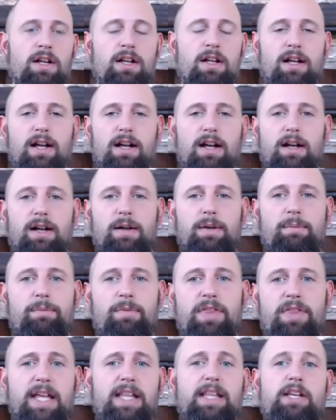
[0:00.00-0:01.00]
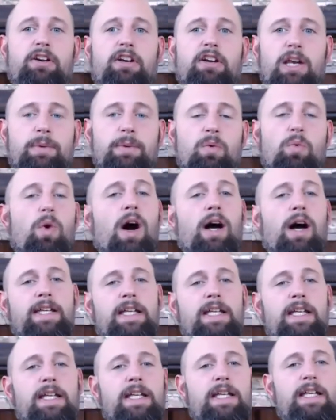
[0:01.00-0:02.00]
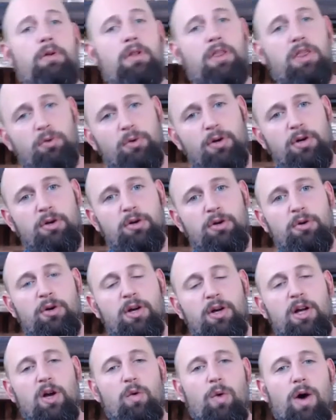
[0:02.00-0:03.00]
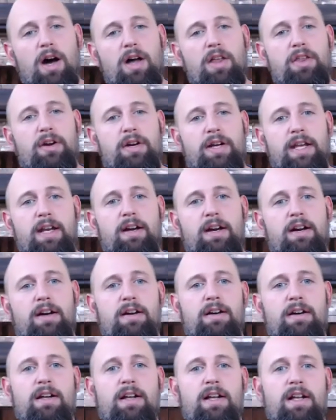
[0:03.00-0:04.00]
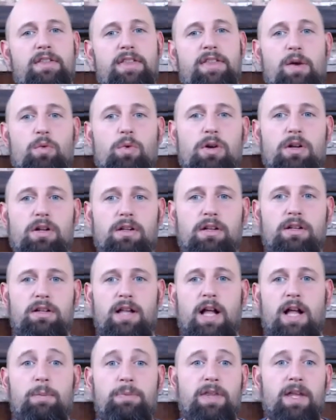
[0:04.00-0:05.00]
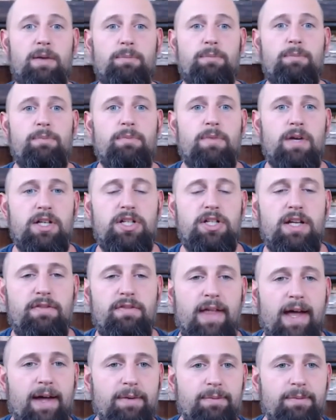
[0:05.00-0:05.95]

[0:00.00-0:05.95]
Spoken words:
thing that you're going to be walking people through while they're here that will help them achieve that?